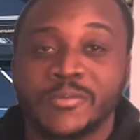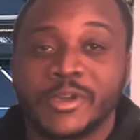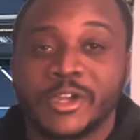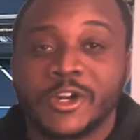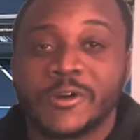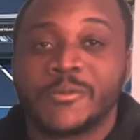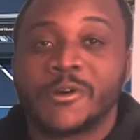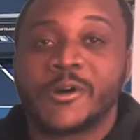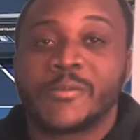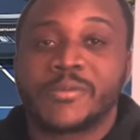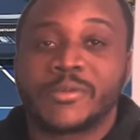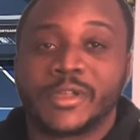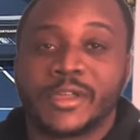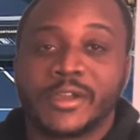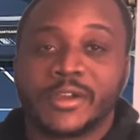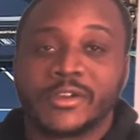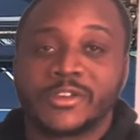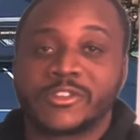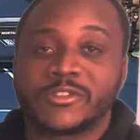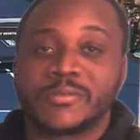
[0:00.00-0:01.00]
pickleball
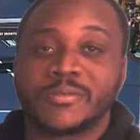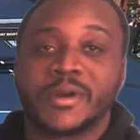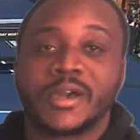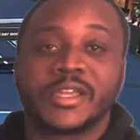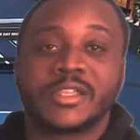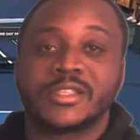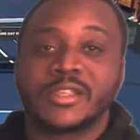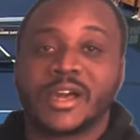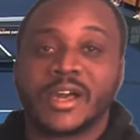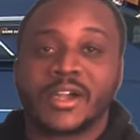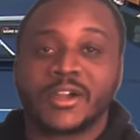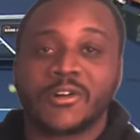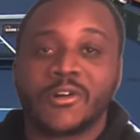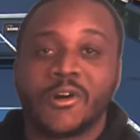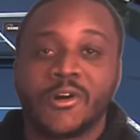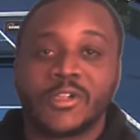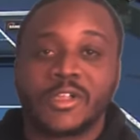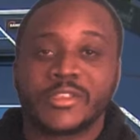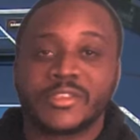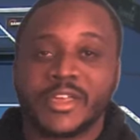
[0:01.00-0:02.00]
players might not
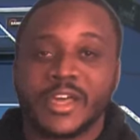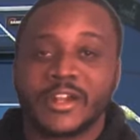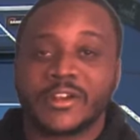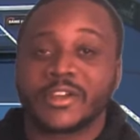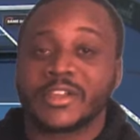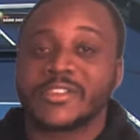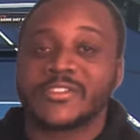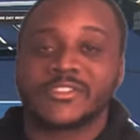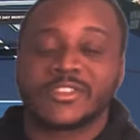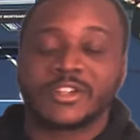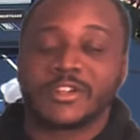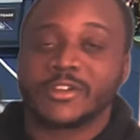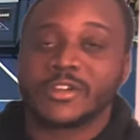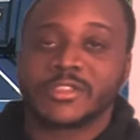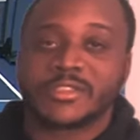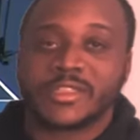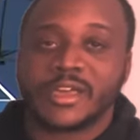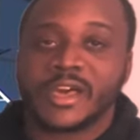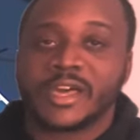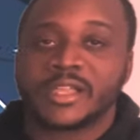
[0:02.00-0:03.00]
call it that or consider
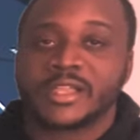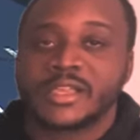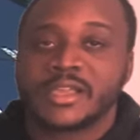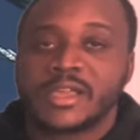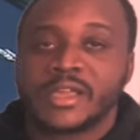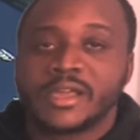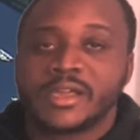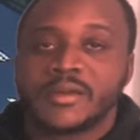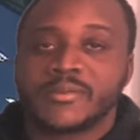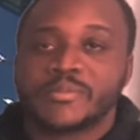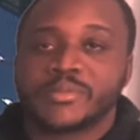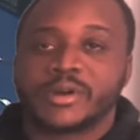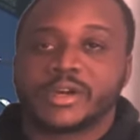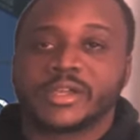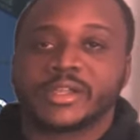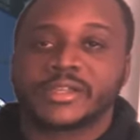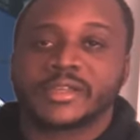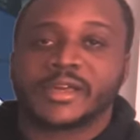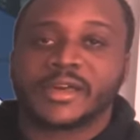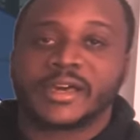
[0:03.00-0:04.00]
it that,
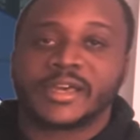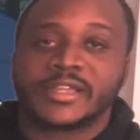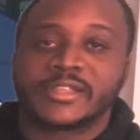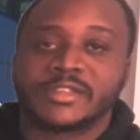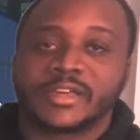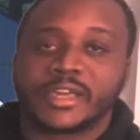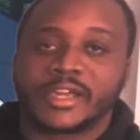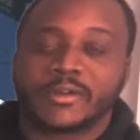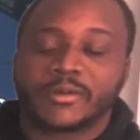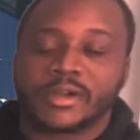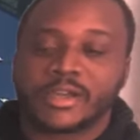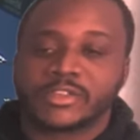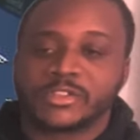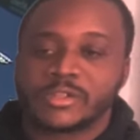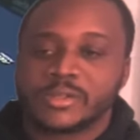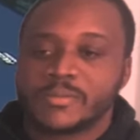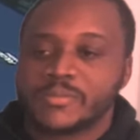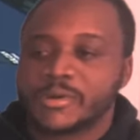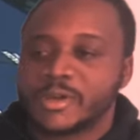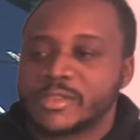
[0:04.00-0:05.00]
but I digress.
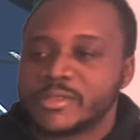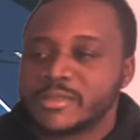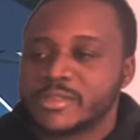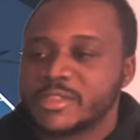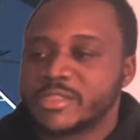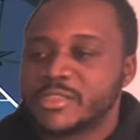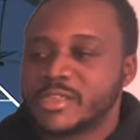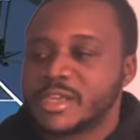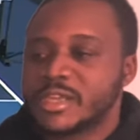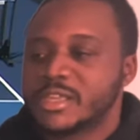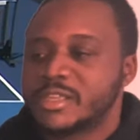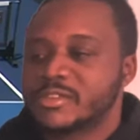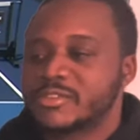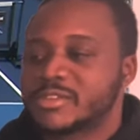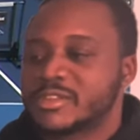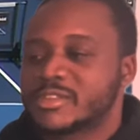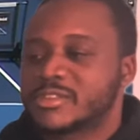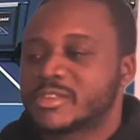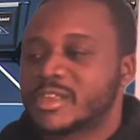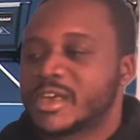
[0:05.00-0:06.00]
But the thing
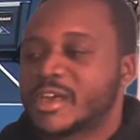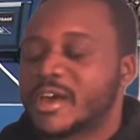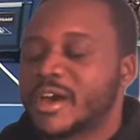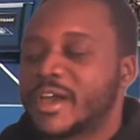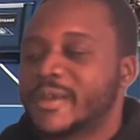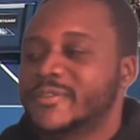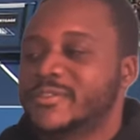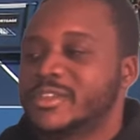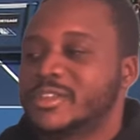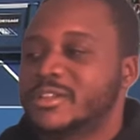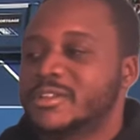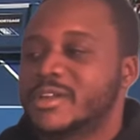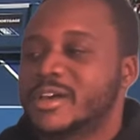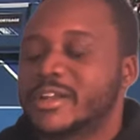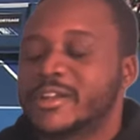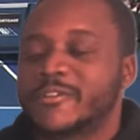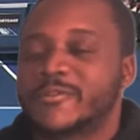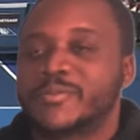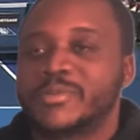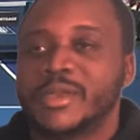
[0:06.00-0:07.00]
is that I've seen a lot of